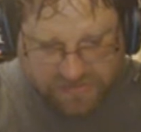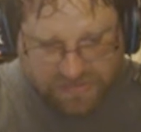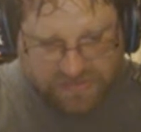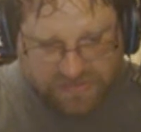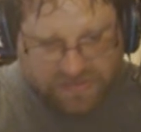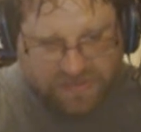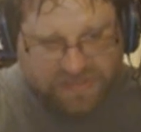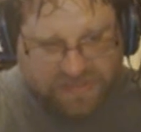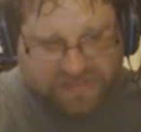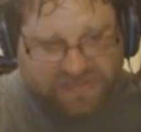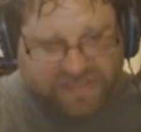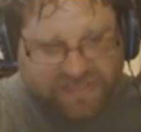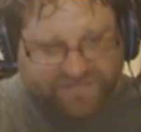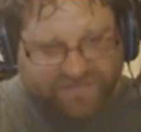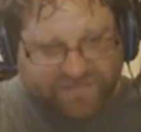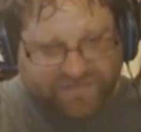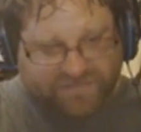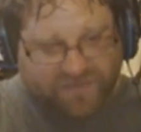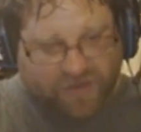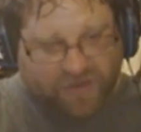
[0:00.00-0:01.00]
Is
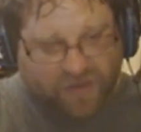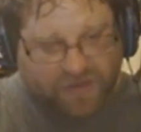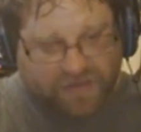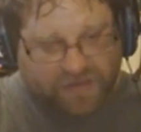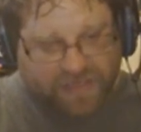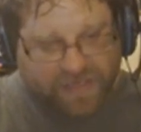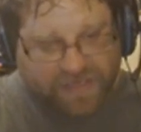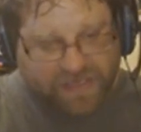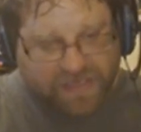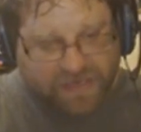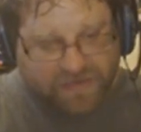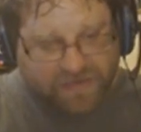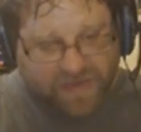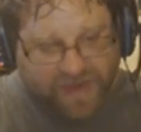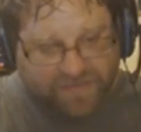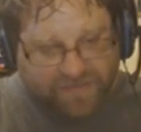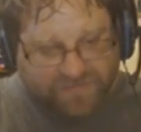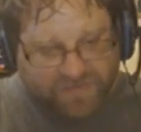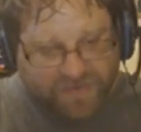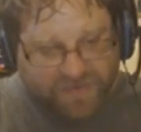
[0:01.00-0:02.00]
Everfall. A year
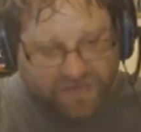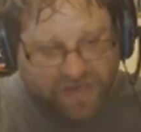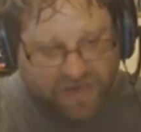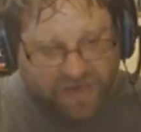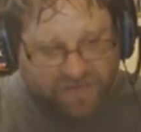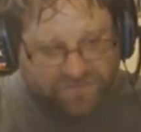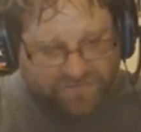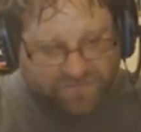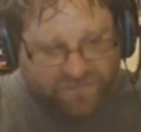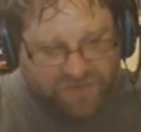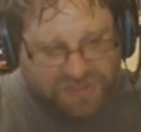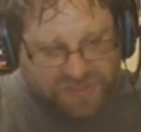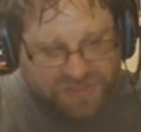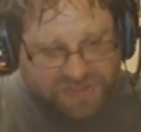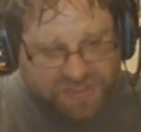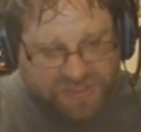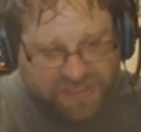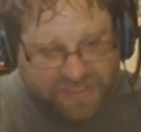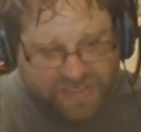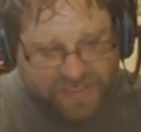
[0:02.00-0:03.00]
after an
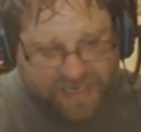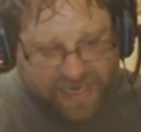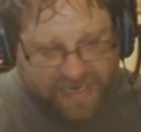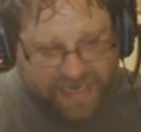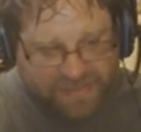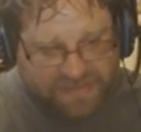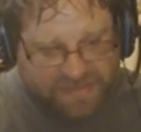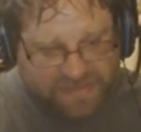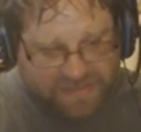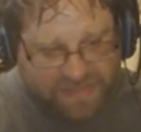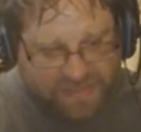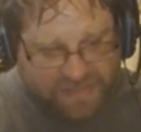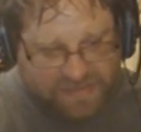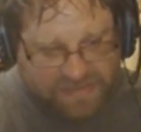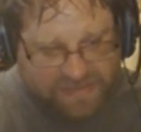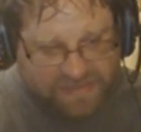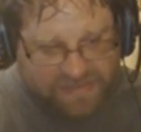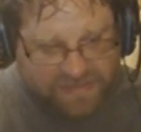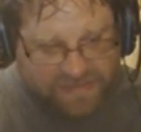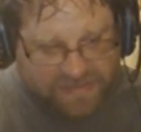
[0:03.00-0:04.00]
unfortunate accident,
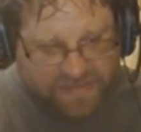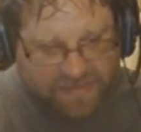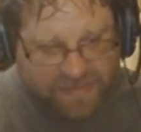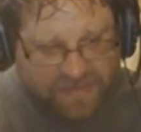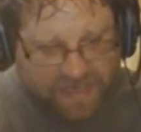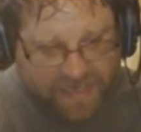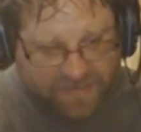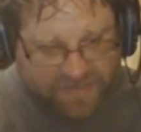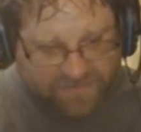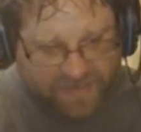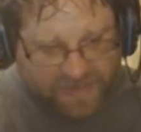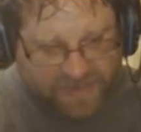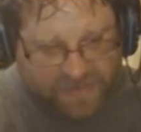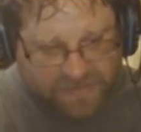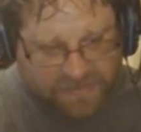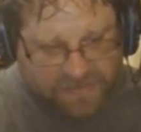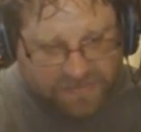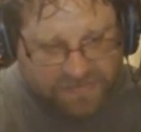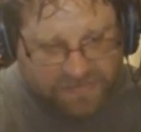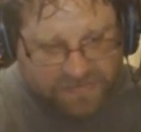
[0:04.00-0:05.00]
Ava,
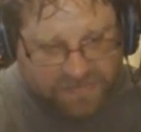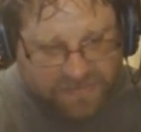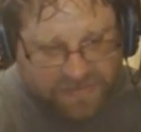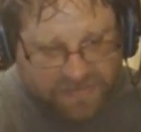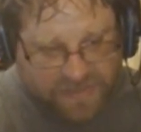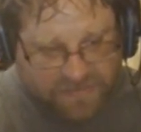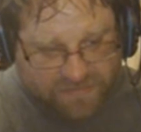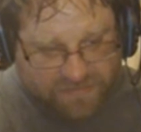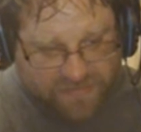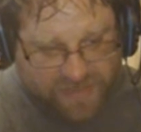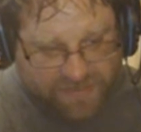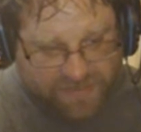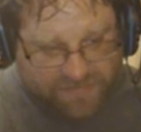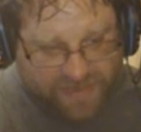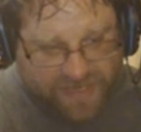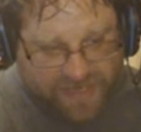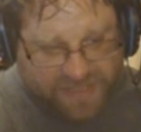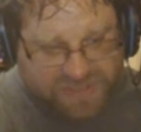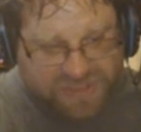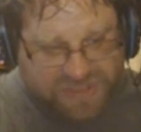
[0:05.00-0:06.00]
played by
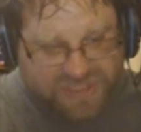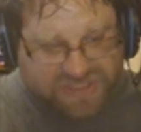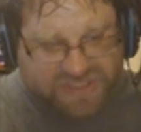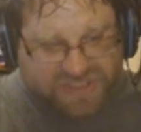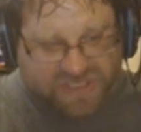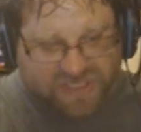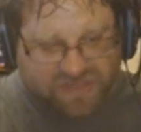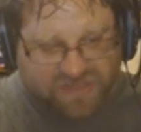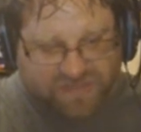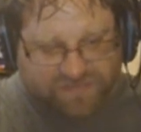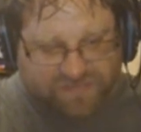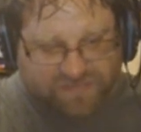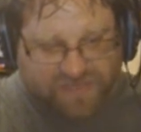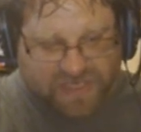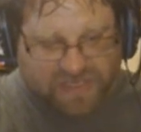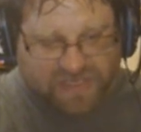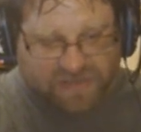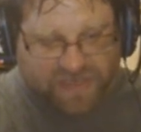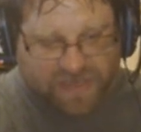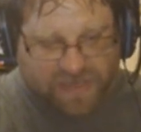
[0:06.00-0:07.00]
Jessica
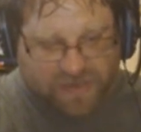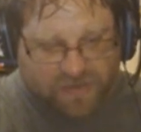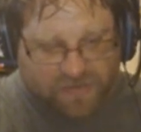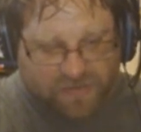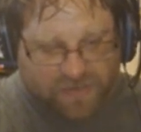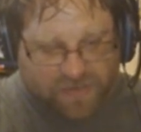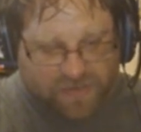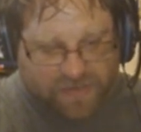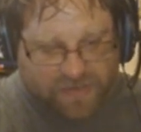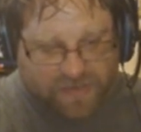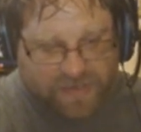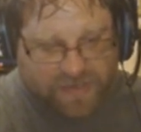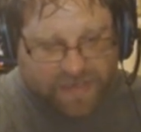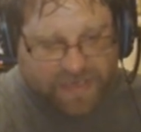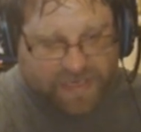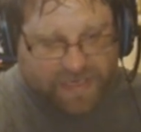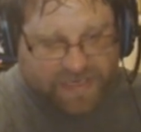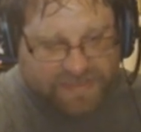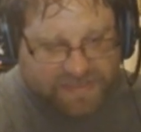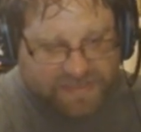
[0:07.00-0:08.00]
McLeod,
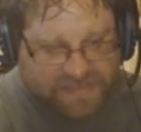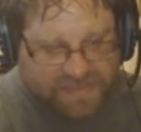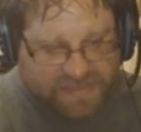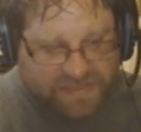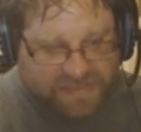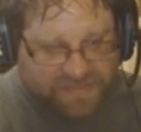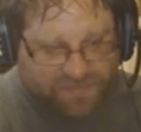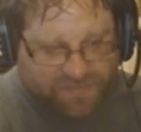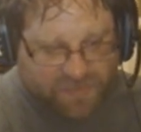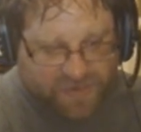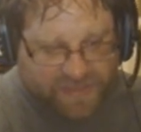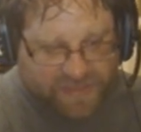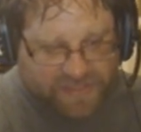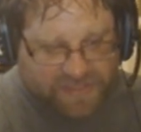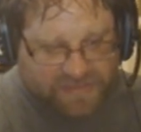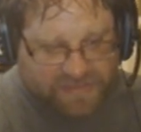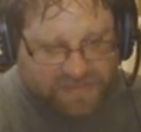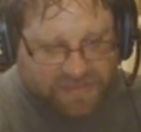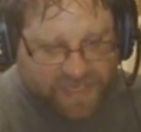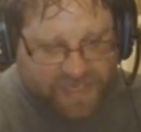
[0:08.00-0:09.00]
has a disappointing
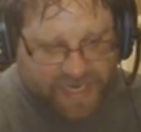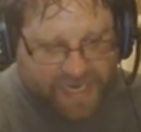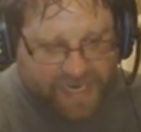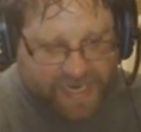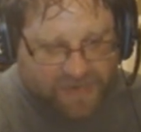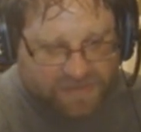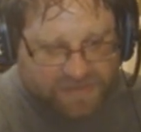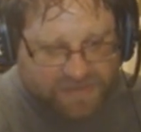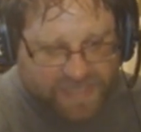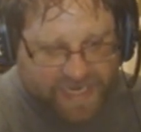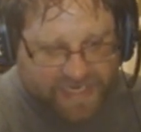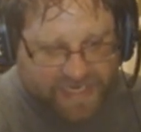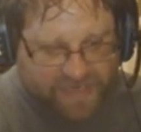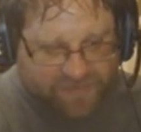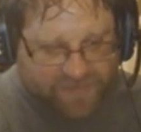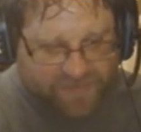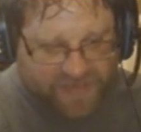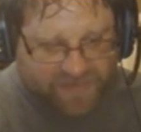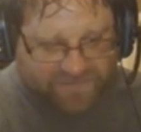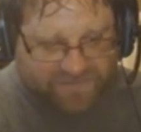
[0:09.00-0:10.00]
tryout at a
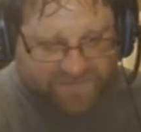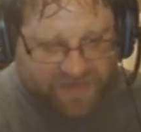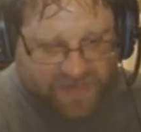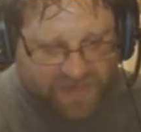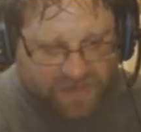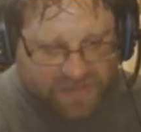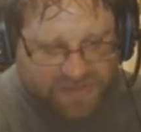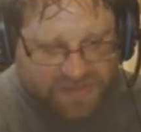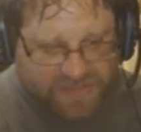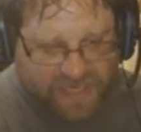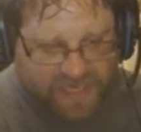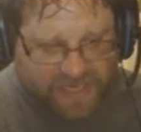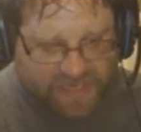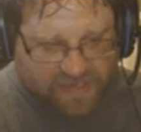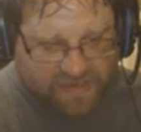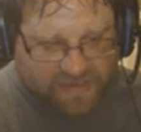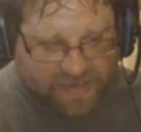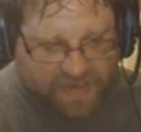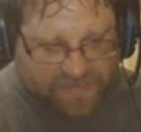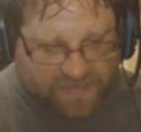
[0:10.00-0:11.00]
big figure skating
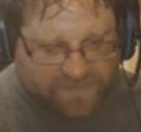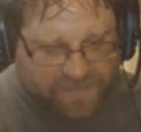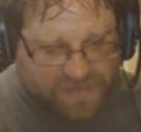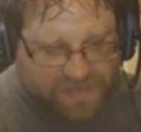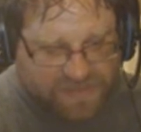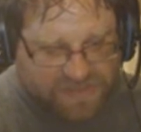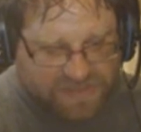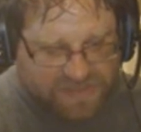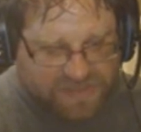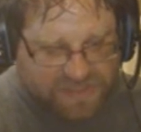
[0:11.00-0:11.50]
competition.